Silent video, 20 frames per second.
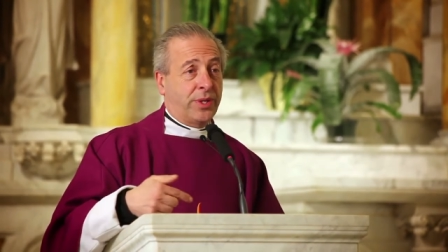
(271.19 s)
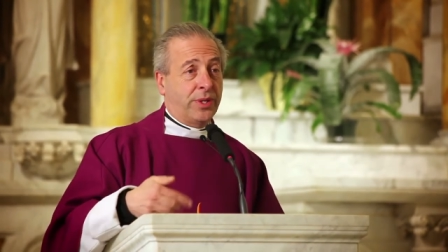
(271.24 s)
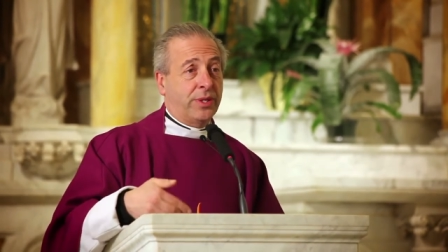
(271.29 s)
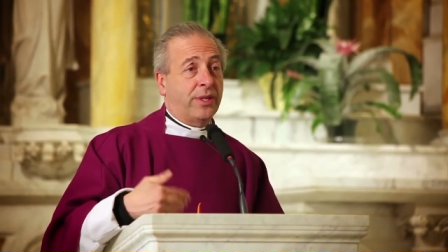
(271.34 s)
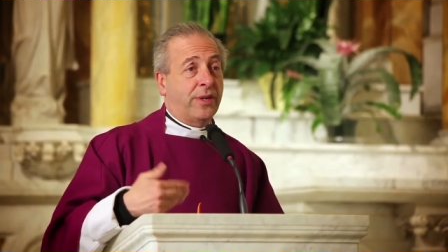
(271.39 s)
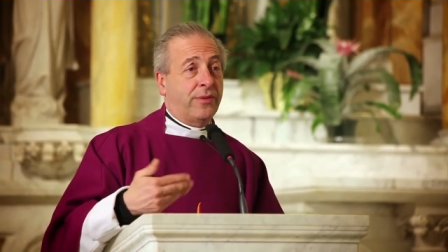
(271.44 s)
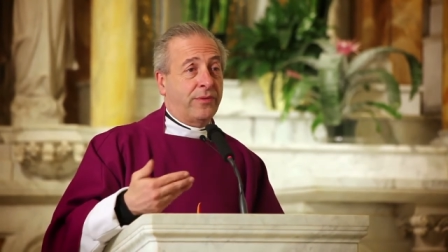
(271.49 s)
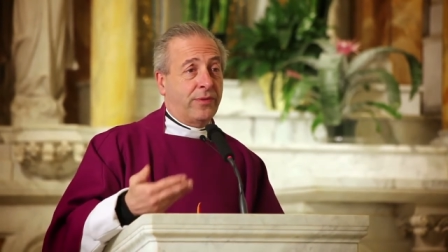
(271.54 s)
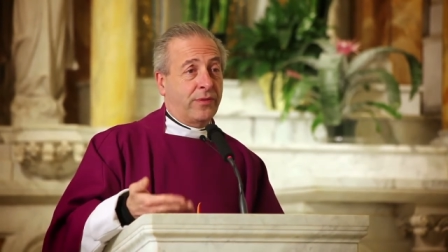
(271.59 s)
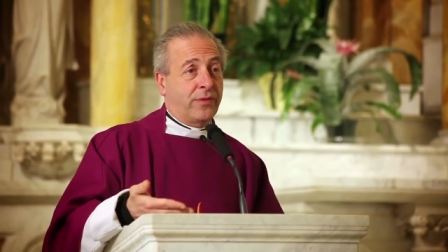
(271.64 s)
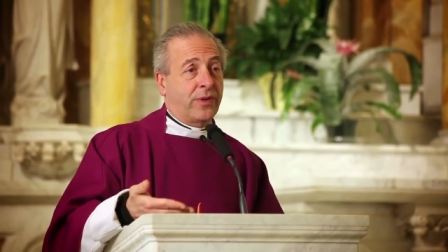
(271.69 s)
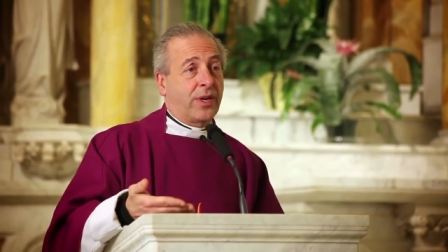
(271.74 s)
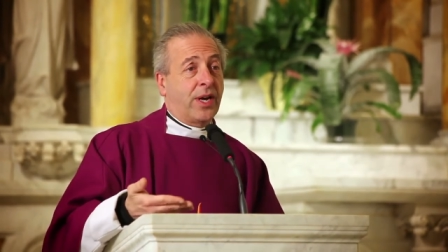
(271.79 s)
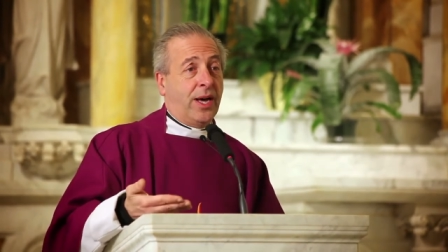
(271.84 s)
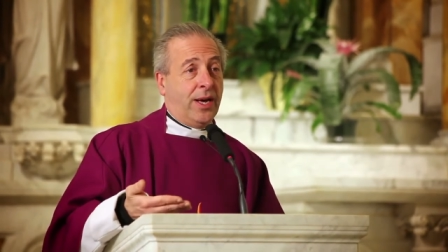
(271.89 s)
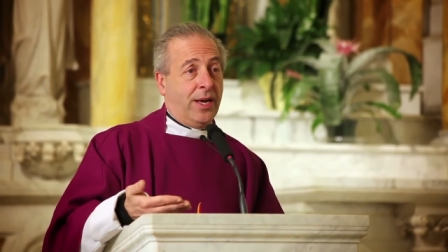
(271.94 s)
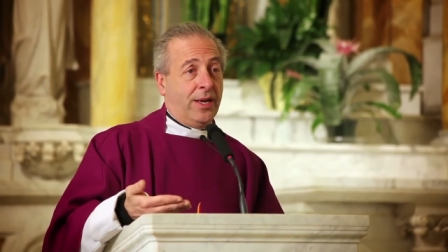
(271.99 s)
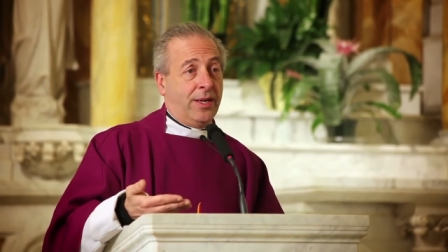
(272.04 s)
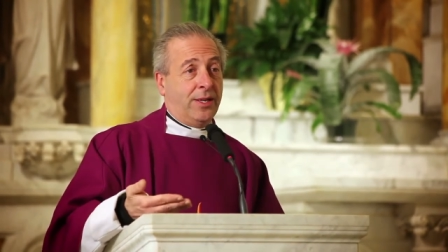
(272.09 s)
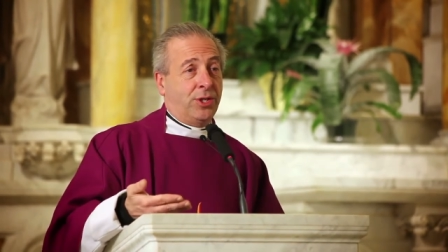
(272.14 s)
the love of
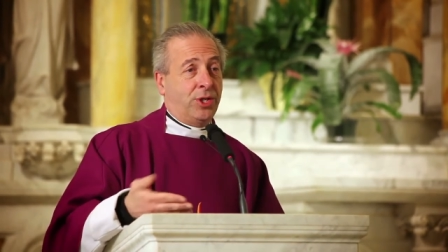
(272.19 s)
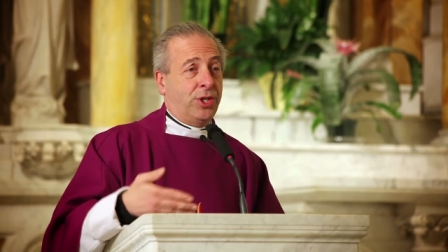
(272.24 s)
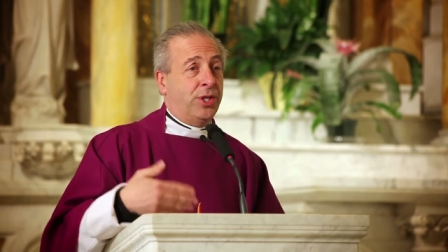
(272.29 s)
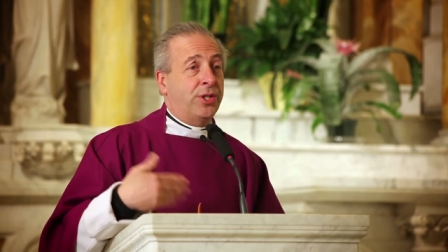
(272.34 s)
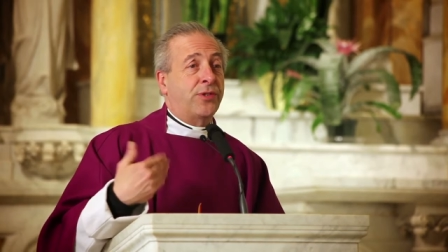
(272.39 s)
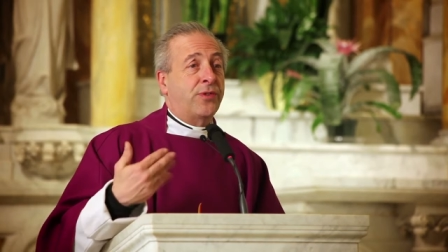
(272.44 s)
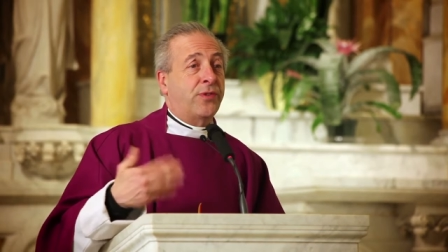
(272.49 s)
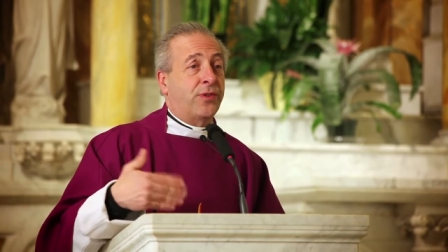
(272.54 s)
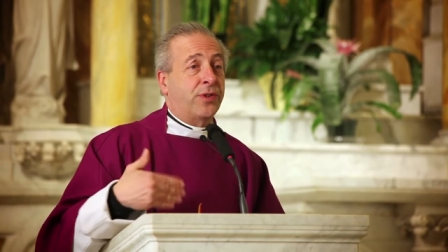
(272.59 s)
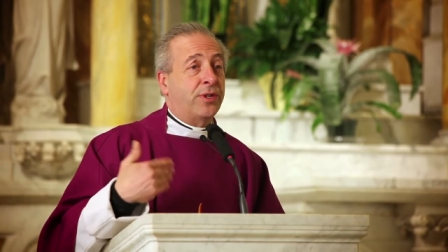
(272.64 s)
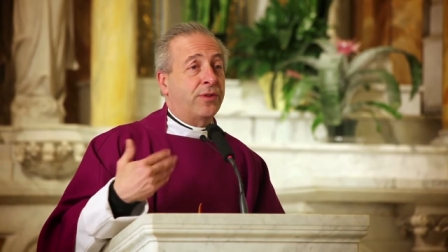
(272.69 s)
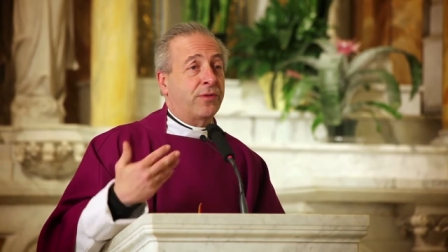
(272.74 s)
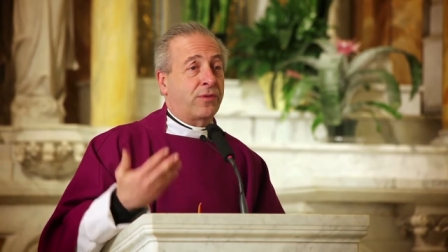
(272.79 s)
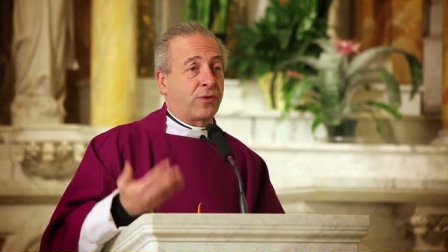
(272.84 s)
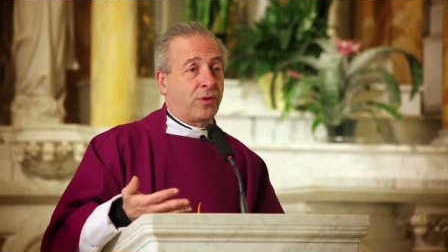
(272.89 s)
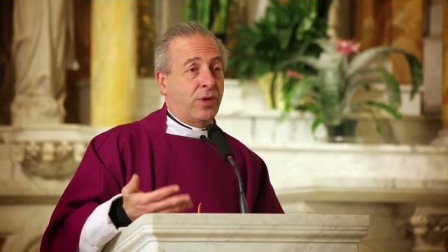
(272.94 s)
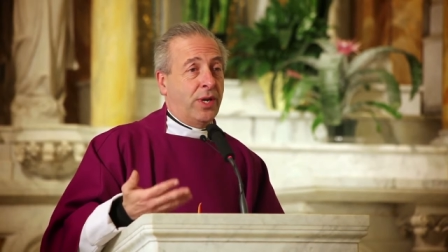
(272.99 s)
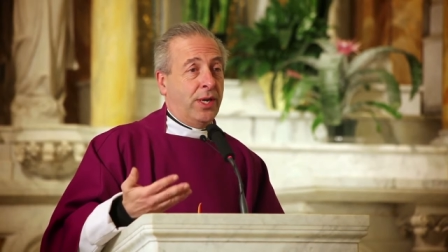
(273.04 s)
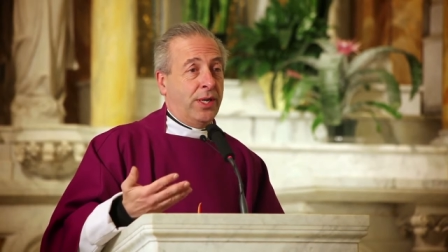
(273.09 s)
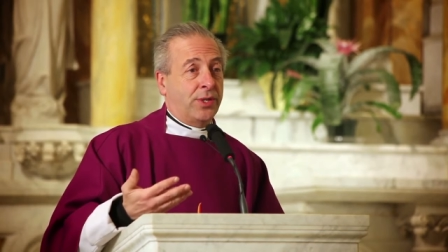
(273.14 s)
God. She's full of
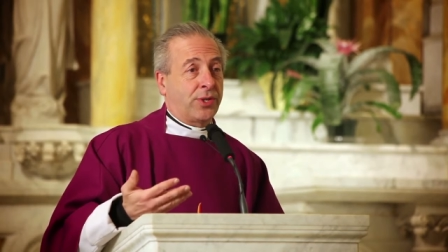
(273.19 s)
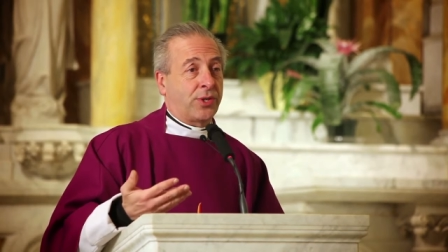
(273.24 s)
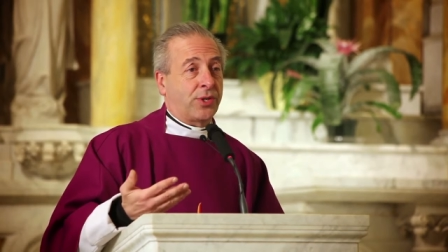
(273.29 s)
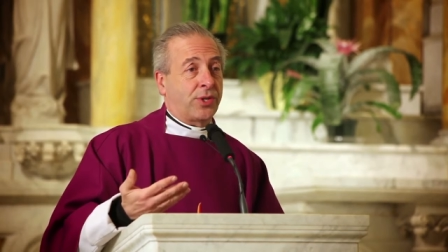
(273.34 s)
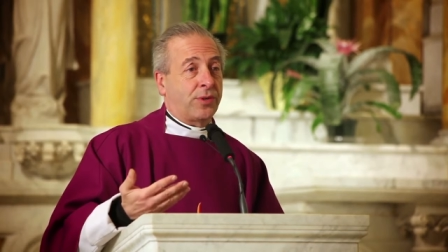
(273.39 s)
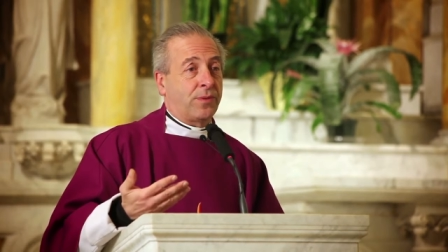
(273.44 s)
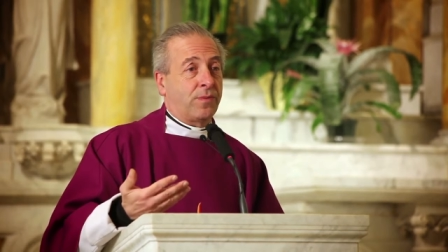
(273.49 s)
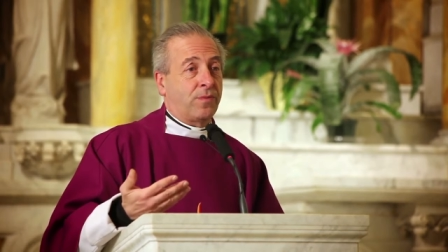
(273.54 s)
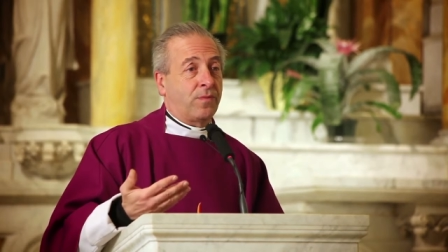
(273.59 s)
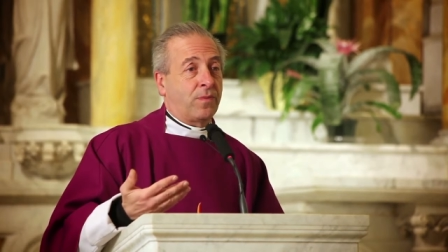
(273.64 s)
grace.